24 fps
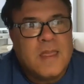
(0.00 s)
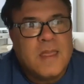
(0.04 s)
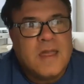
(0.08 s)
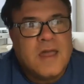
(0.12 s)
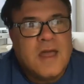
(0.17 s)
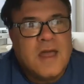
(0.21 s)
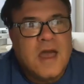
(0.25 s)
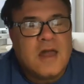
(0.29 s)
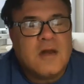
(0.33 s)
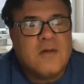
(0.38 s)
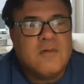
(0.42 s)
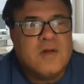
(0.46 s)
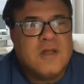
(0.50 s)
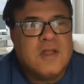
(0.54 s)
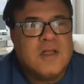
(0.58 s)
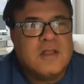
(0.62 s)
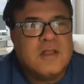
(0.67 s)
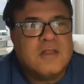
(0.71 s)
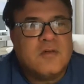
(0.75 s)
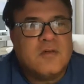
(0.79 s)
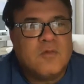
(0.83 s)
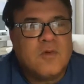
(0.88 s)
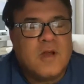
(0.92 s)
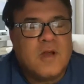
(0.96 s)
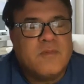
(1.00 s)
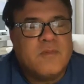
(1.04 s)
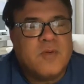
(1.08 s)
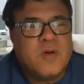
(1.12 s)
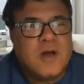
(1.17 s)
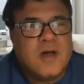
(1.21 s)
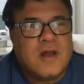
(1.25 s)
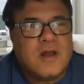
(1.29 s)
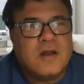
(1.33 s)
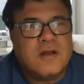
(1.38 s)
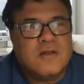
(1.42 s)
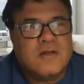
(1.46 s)
How do we get the right
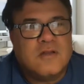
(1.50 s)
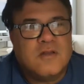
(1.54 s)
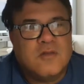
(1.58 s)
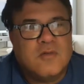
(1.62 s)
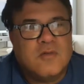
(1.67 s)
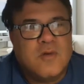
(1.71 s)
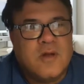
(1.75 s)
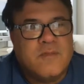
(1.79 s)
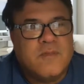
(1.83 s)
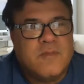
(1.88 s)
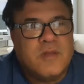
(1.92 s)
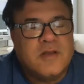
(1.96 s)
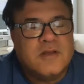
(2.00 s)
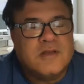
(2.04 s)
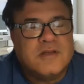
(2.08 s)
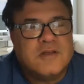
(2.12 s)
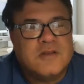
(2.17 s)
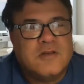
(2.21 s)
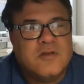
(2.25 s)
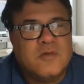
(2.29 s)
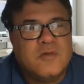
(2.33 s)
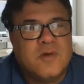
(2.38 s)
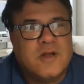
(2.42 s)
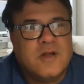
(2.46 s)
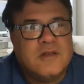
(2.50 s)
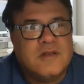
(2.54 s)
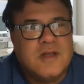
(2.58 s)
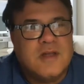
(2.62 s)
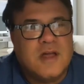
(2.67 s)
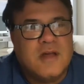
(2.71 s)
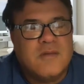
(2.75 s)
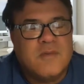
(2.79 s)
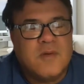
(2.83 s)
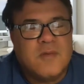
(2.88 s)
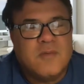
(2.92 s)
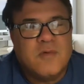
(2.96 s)
product to the right place at the right
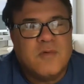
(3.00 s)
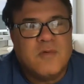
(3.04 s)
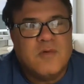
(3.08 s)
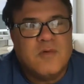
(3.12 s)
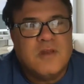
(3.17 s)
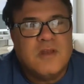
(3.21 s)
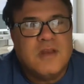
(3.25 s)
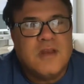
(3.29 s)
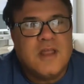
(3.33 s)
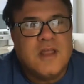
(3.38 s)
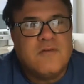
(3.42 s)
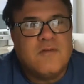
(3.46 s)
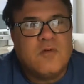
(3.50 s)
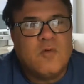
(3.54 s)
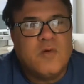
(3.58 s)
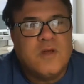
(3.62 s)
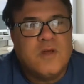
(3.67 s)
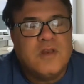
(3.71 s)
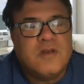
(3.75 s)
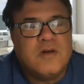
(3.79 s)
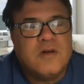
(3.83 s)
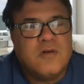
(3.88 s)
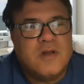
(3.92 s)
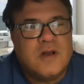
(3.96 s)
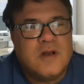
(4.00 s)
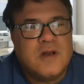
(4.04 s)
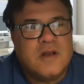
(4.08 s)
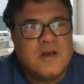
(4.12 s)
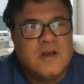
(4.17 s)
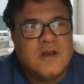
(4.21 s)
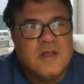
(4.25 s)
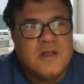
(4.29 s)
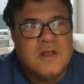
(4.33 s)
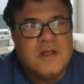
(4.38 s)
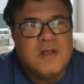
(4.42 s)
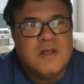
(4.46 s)
time? I mean, we didn't have a window in it.
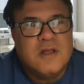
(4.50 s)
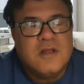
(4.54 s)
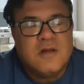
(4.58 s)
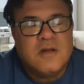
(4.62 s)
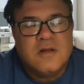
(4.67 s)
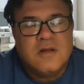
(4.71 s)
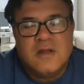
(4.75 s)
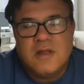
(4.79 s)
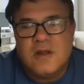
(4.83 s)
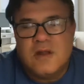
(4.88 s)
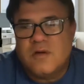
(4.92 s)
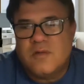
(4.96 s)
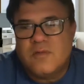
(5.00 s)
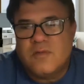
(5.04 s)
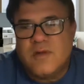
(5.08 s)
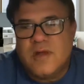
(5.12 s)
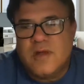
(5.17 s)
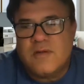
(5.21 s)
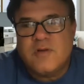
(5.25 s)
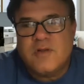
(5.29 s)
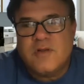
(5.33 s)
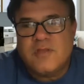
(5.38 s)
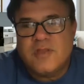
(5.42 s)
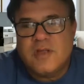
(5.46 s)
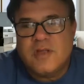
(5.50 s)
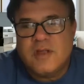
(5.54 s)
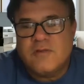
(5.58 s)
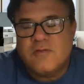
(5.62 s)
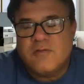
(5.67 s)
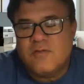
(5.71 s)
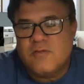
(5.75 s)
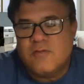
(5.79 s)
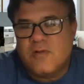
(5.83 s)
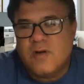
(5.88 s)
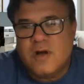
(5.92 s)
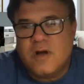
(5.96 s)
Everything
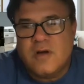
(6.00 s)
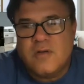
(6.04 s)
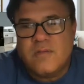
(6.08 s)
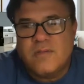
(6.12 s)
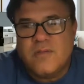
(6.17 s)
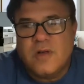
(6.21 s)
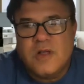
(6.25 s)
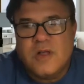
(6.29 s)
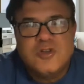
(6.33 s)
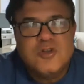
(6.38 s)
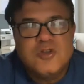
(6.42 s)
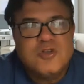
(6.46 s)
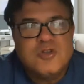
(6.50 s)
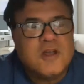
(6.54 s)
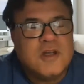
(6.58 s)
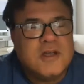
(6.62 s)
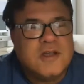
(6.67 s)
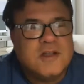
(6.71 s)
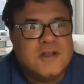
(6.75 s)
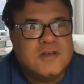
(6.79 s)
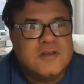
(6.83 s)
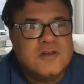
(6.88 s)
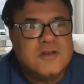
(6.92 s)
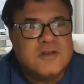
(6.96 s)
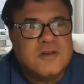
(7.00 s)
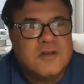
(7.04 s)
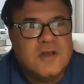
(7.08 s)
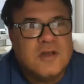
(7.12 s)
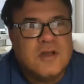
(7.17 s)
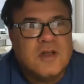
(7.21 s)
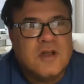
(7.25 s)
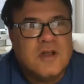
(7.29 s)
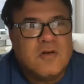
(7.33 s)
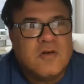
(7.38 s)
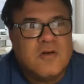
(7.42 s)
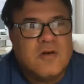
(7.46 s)
from chickens,
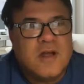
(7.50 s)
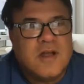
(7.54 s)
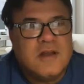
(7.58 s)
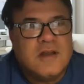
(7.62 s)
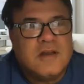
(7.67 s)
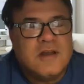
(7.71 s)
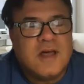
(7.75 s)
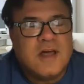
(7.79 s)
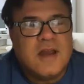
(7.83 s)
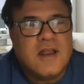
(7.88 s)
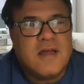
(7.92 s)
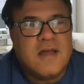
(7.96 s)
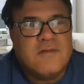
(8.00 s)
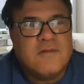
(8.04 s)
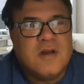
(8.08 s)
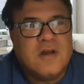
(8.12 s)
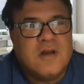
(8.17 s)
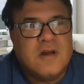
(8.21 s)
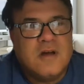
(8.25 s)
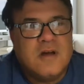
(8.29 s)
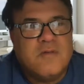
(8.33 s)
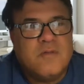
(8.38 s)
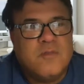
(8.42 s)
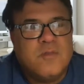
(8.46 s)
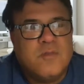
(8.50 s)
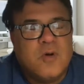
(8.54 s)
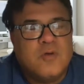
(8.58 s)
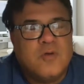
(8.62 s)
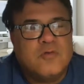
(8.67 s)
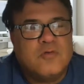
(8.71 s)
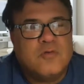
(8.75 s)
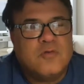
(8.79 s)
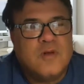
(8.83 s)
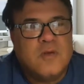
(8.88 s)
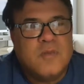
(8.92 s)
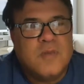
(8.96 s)
right? Not having enough
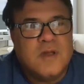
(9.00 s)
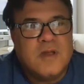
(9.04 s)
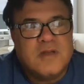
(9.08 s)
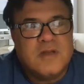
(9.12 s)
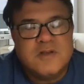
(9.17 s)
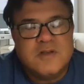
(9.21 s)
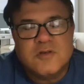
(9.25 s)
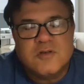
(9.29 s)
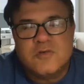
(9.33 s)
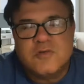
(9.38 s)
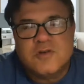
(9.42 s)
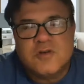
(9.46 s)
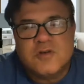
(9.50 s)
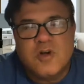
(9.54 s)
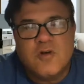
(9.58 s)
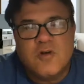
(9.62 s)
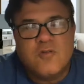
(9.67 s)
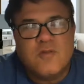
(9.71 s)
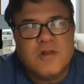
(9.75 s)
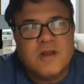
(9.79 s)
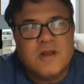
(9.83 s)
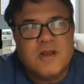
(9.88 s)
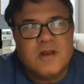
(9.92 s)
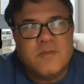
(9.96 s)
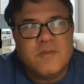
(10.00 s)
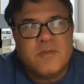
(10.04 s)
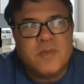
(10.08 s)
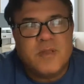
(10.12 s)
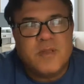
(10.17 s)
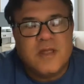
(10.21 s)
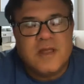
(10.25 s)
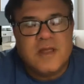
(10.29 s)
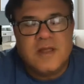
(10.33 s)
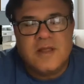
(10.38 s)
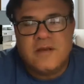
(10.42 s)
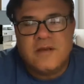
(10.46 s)
poultry because there was COVID in a
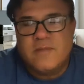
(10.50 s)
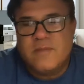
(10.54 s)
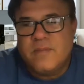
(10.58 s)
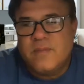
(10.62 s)
plant,